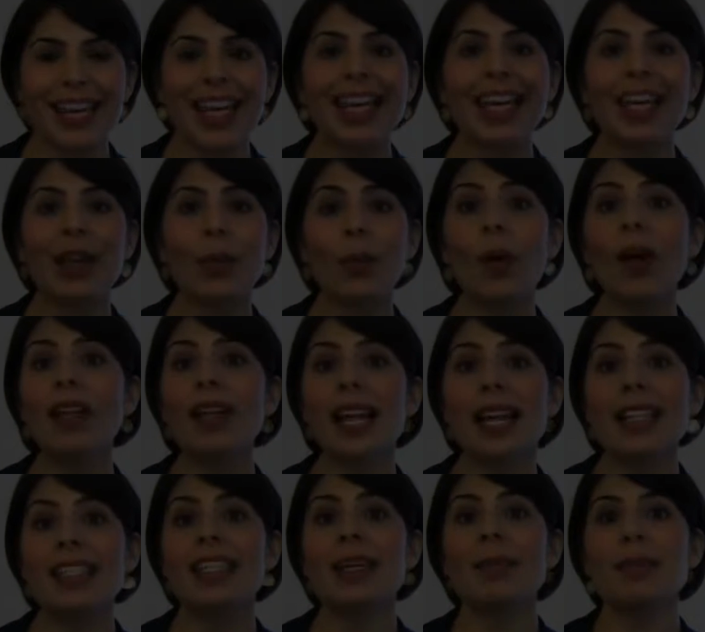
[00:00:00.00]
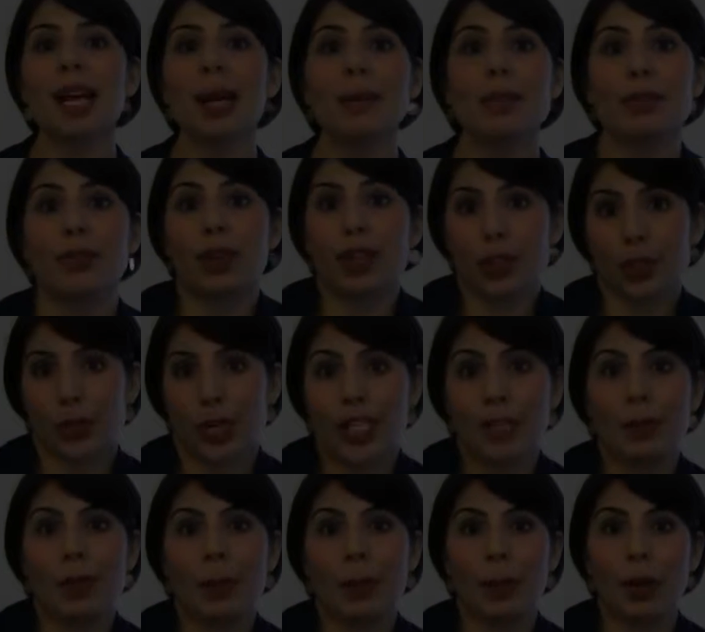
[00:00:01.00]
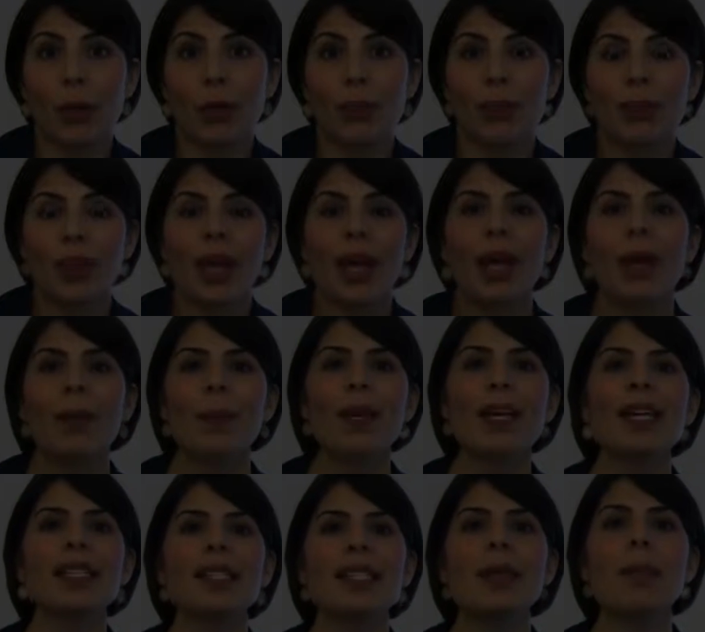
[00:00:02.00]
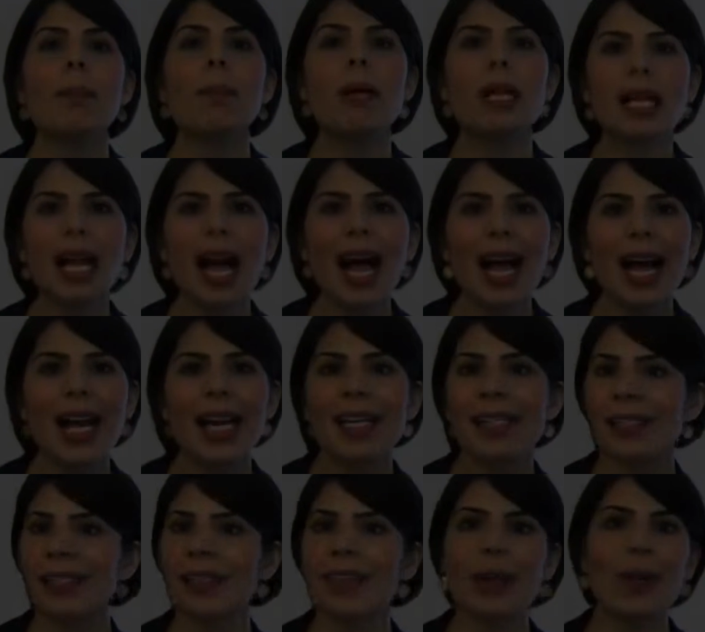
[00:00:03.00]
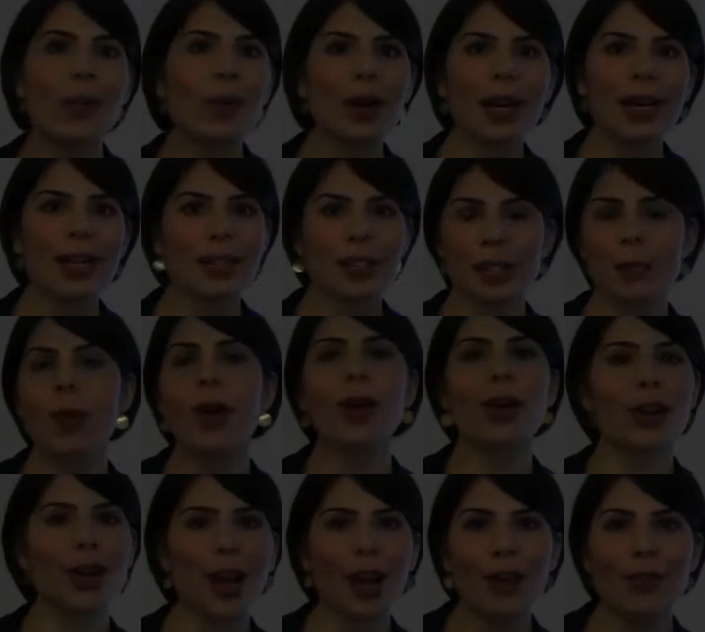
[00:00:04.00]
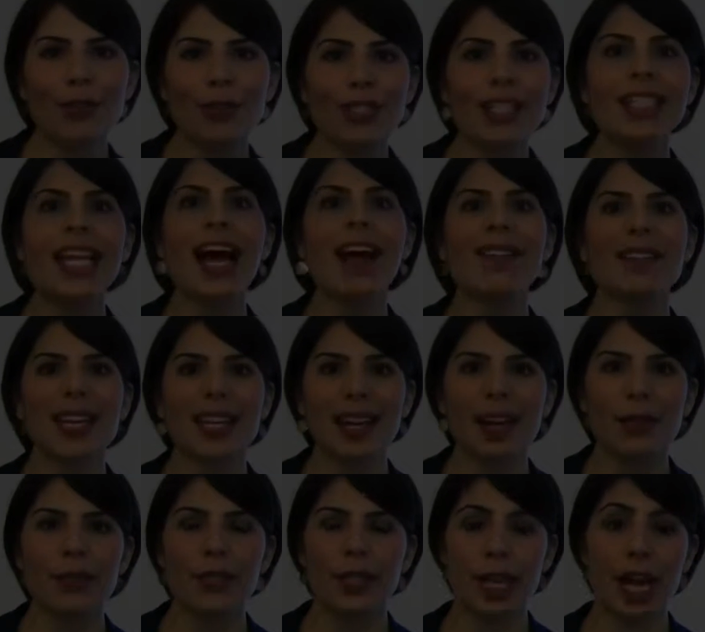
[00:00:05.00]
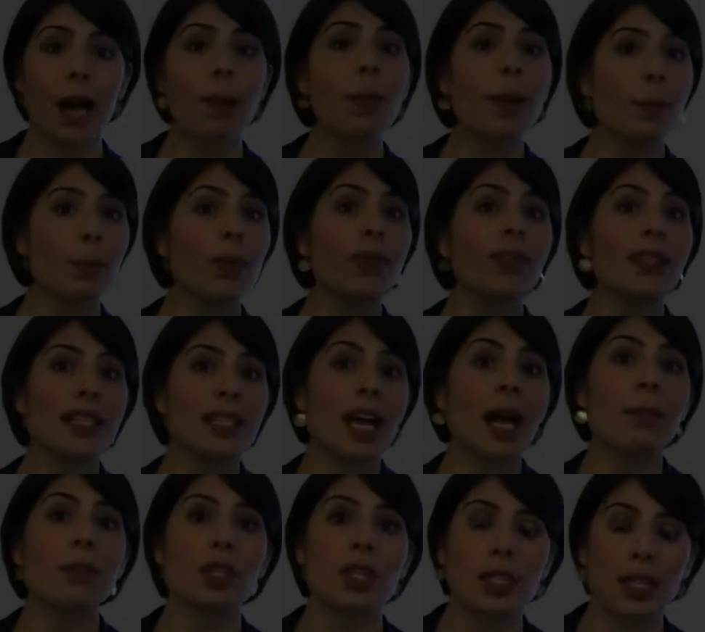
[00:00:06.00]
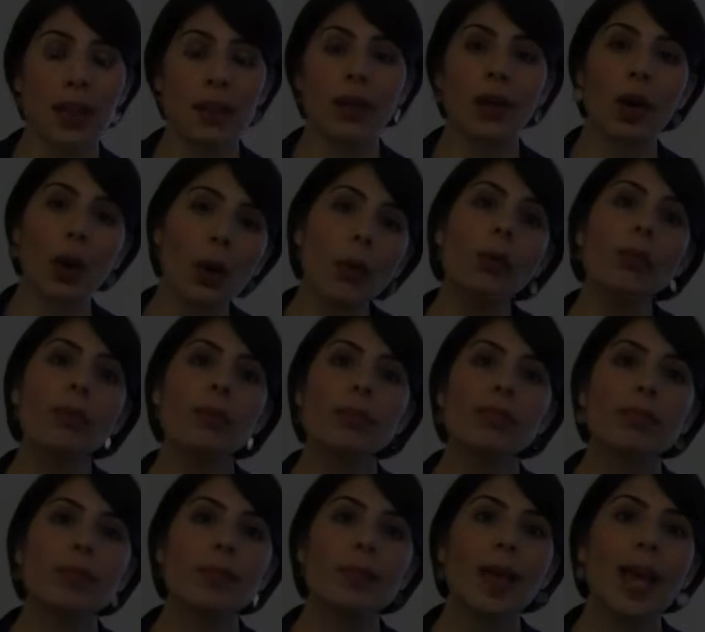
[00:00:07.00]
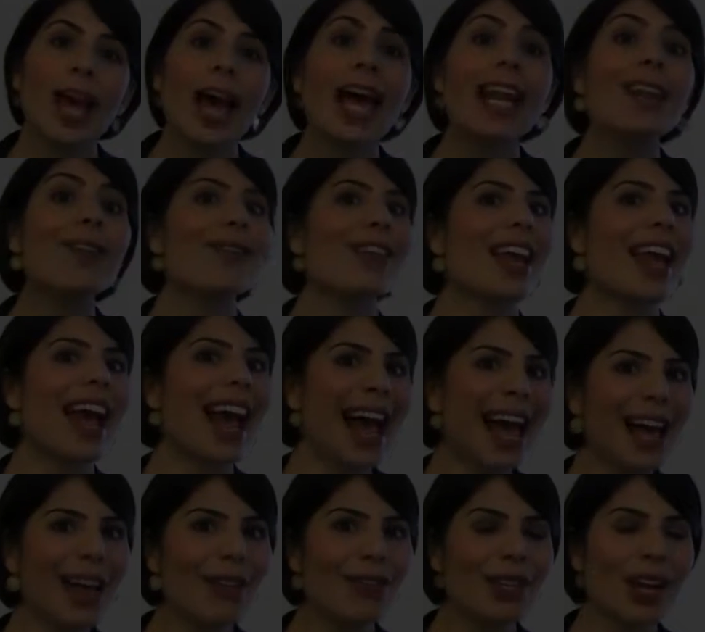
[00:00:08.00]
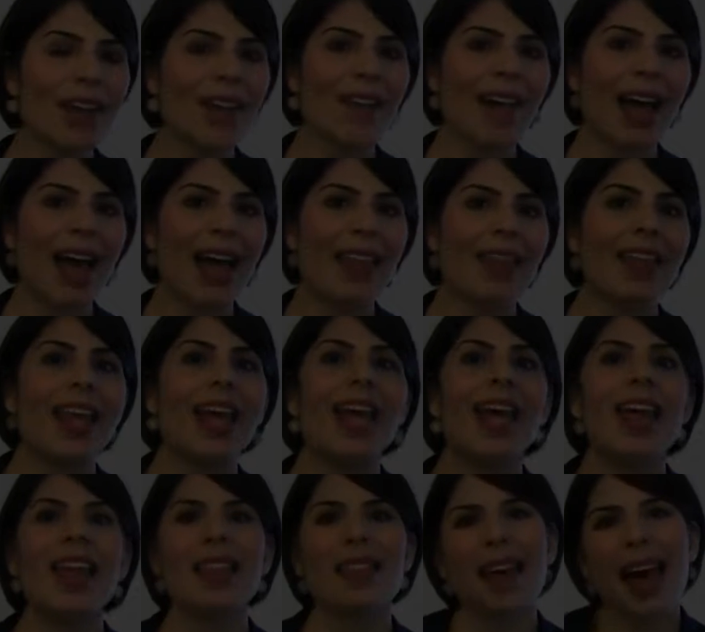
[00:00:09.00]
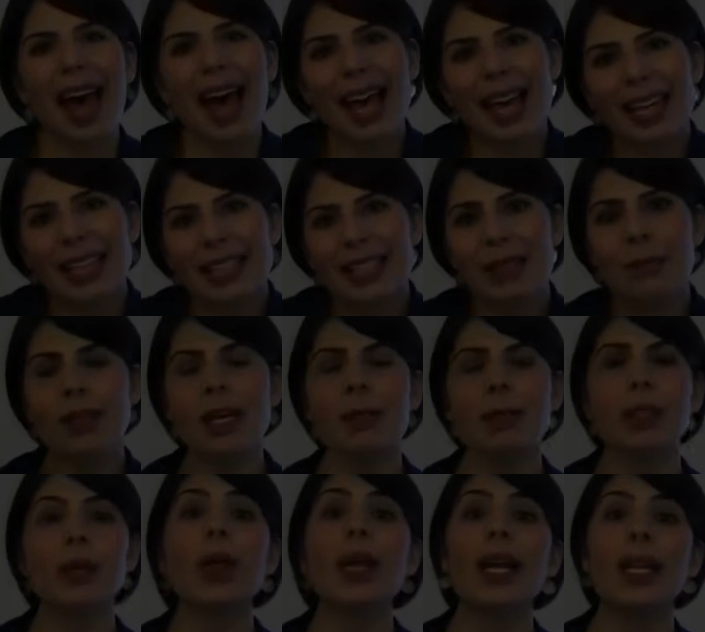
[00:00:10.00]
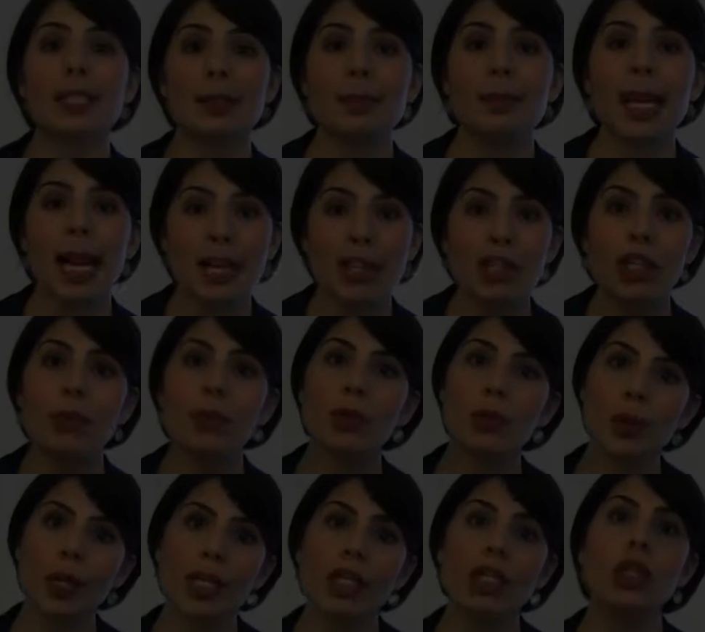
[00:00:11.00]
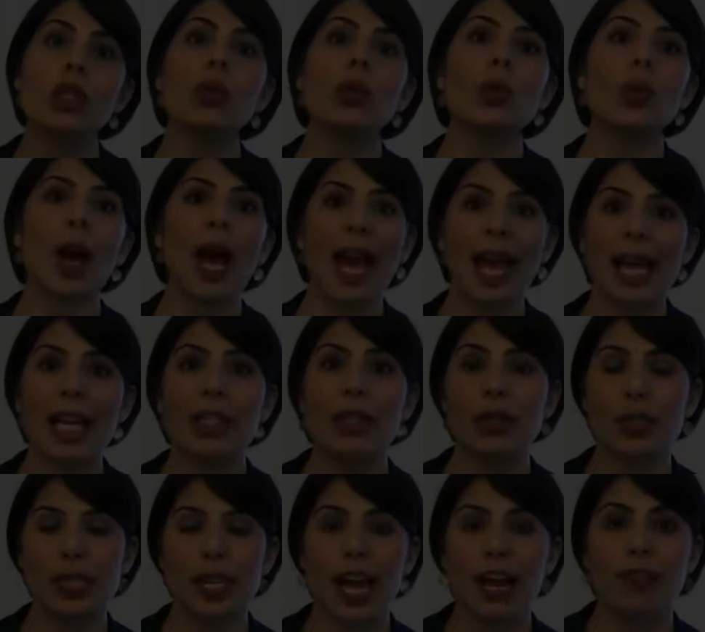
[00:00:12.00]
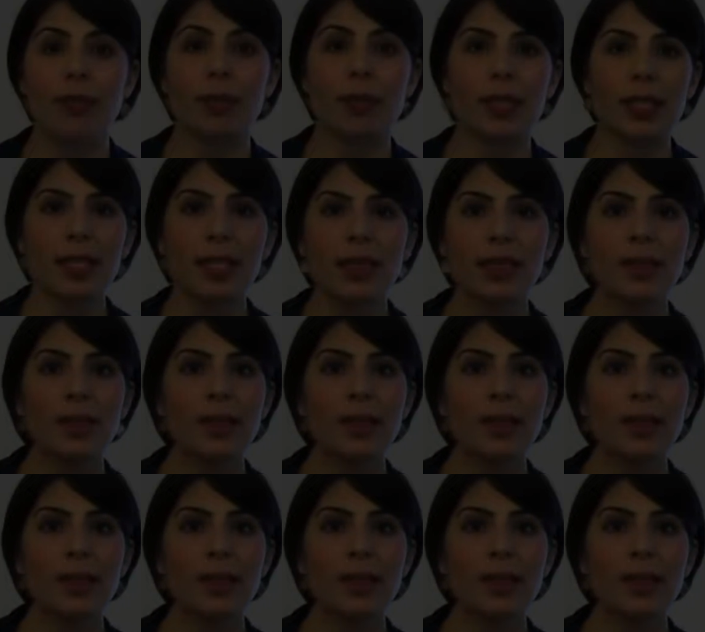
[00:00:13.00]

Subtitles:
It sometimes frustrates people because it implies that they weren't smart enough or savvy enough to come up with these options on their own. And if they have done that, that can sometimes create some tension between you and your staff person.